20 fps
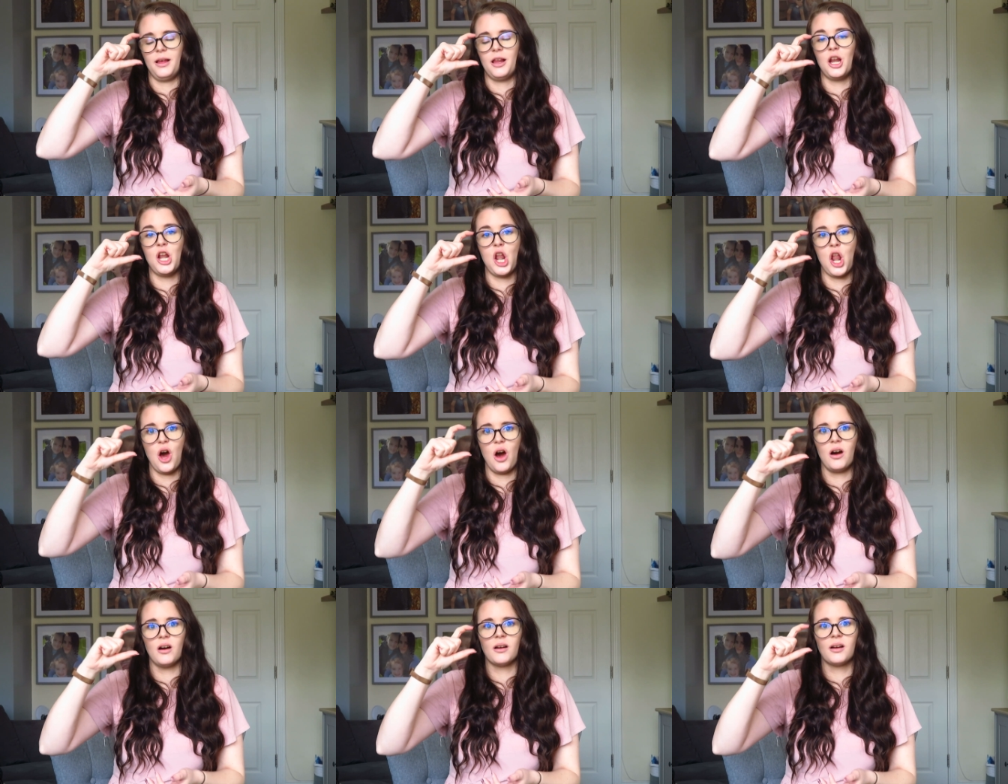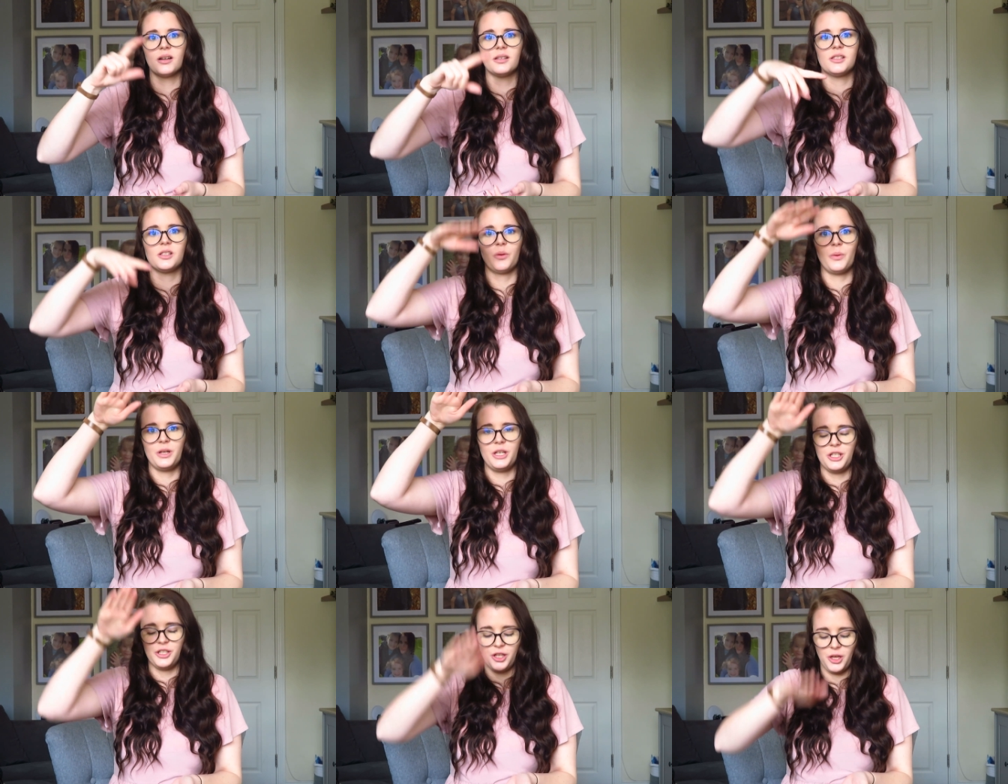long, so
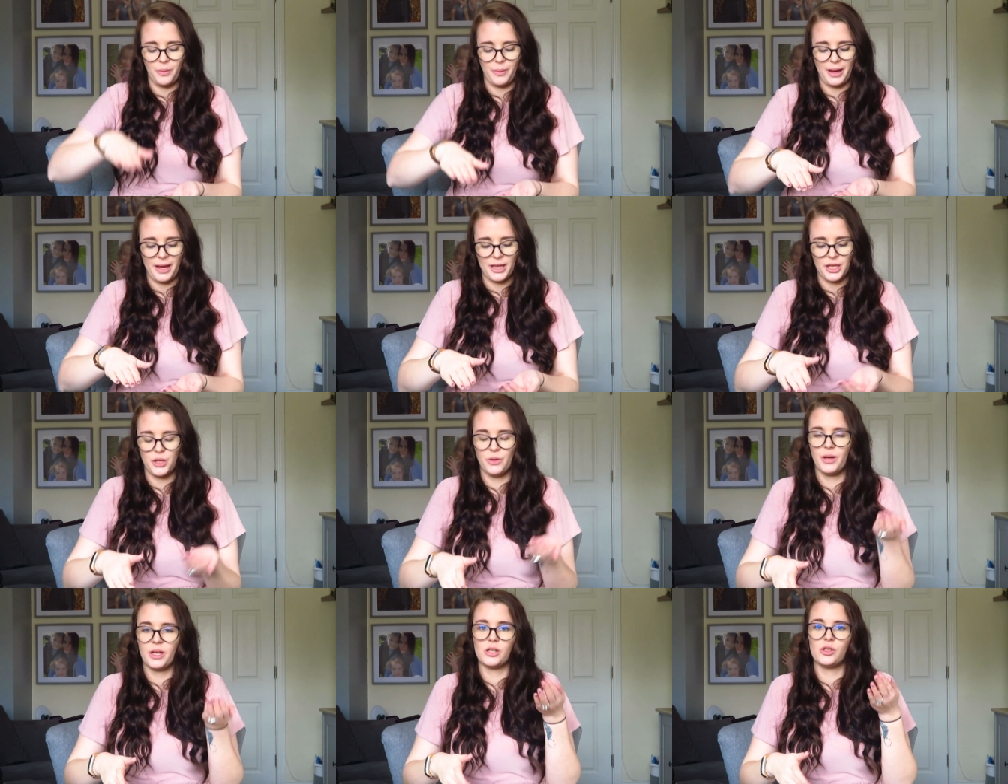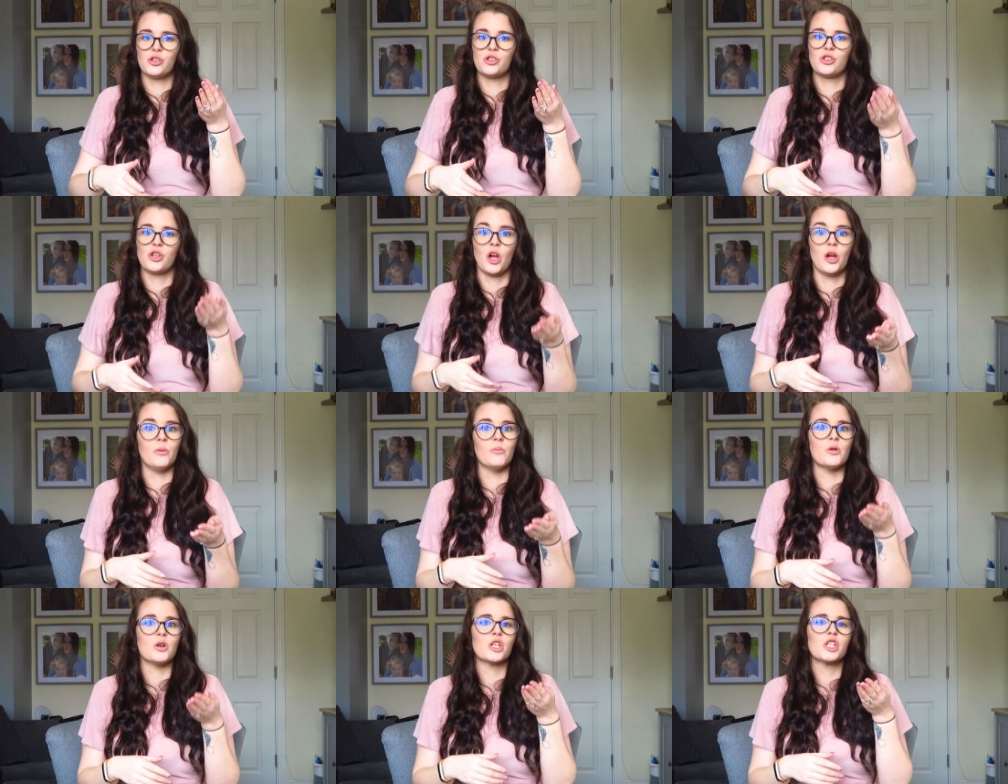when you do it you get
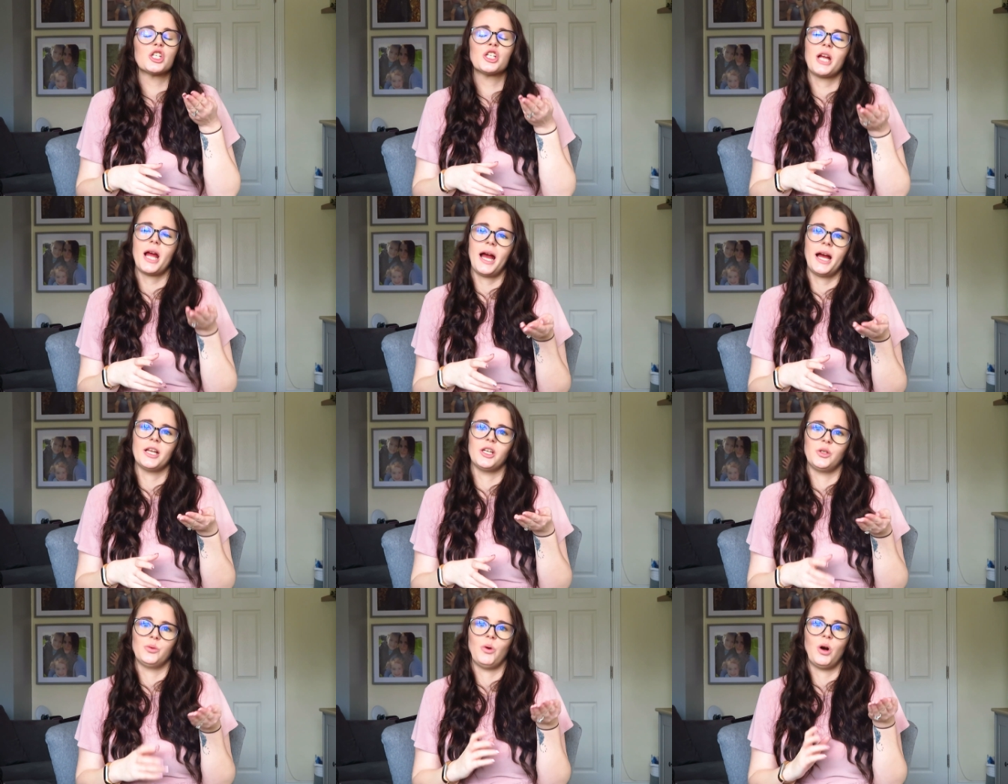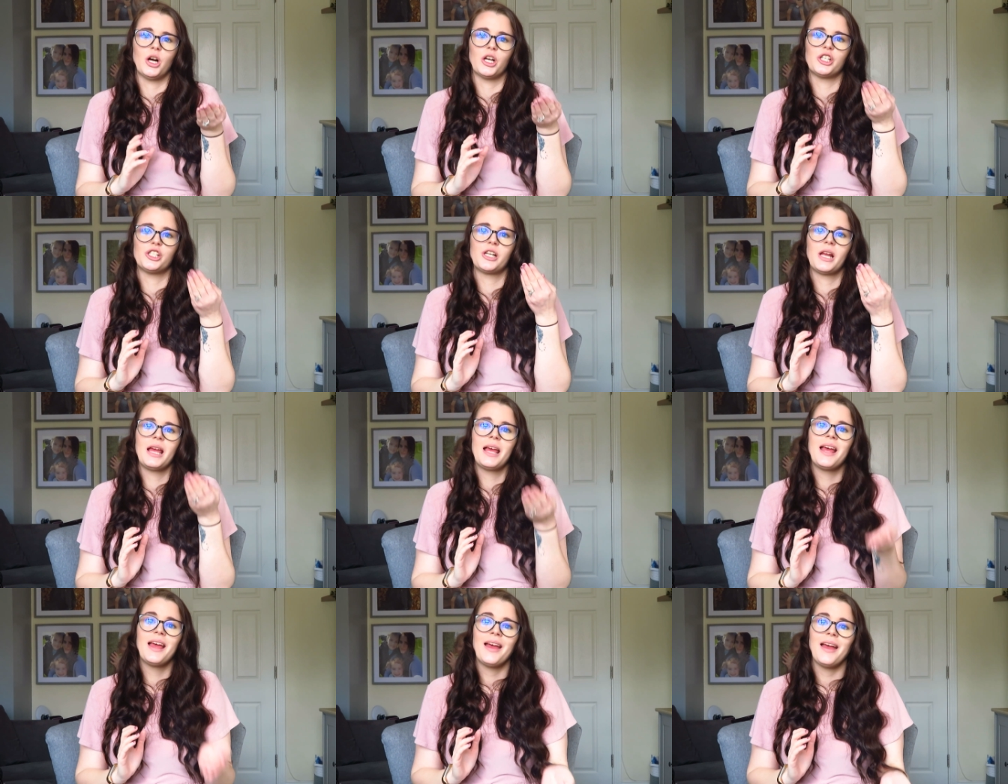so much hand wash
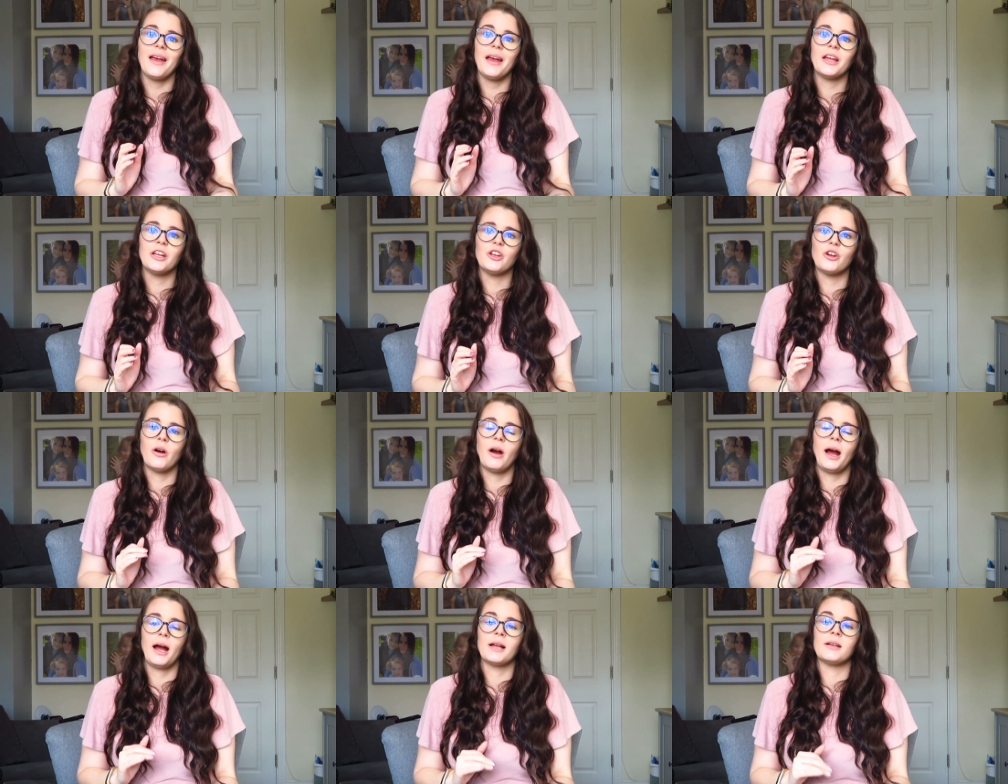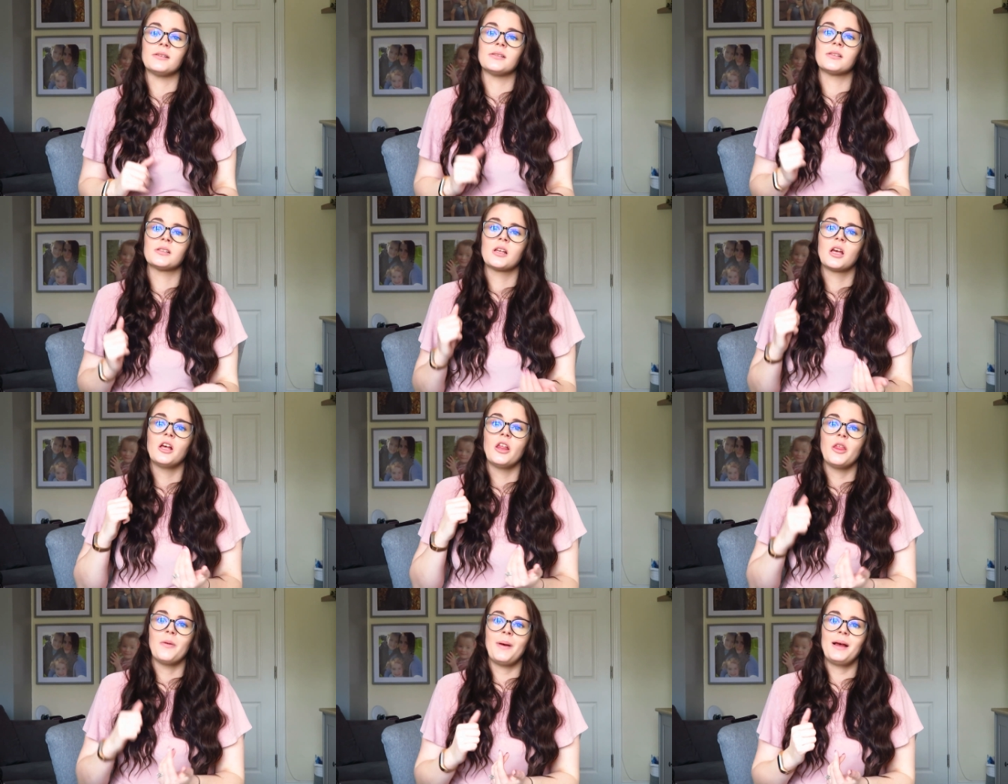in your hands.
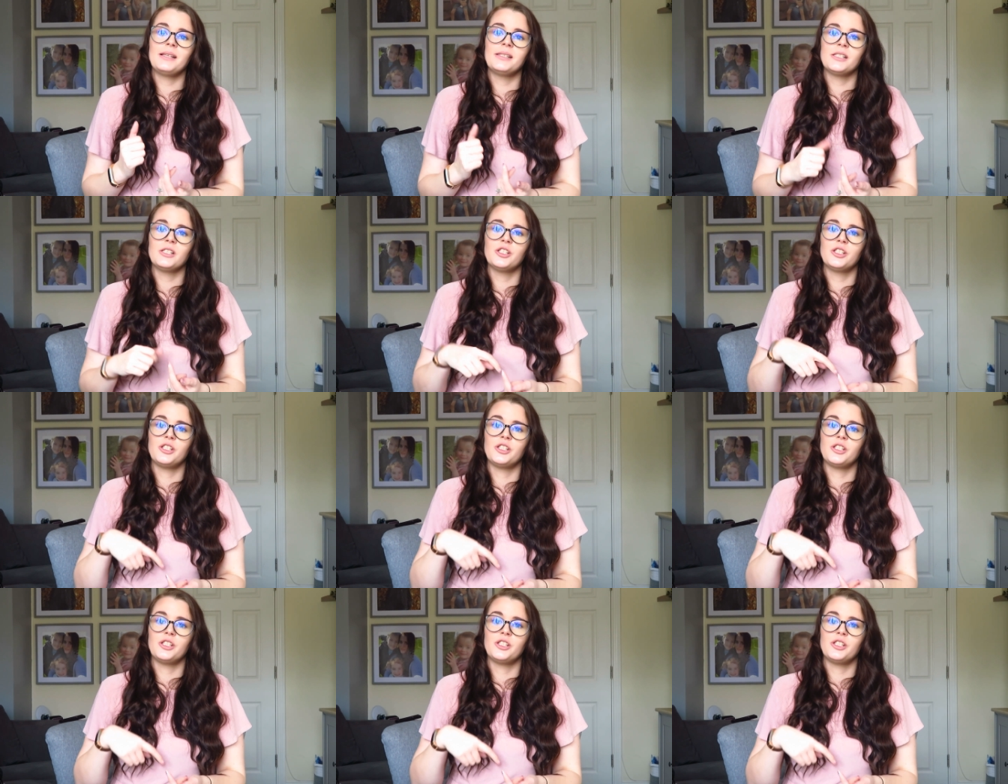The best thing